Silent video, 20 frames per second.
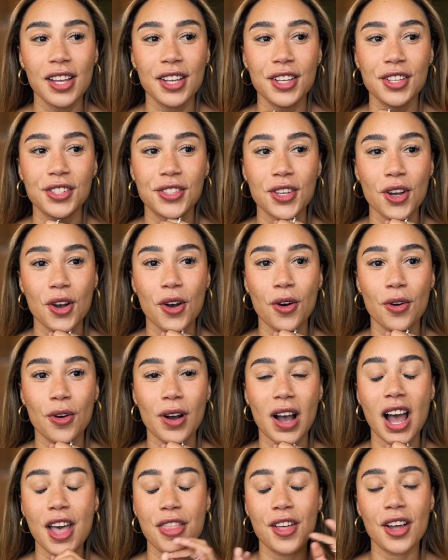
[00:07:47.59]

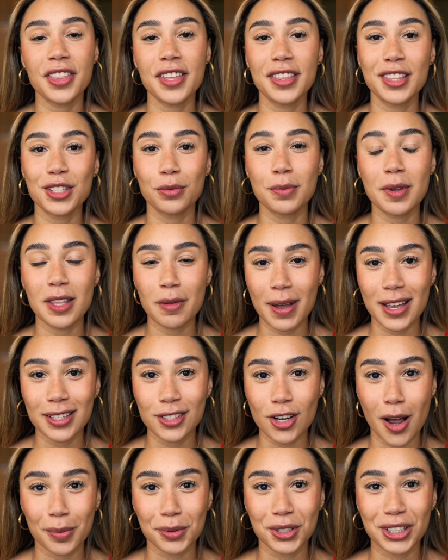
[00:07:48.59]
So I thought that this would be the best
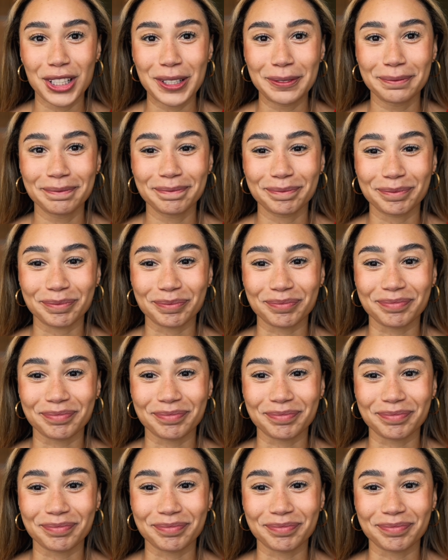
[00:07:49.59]
option.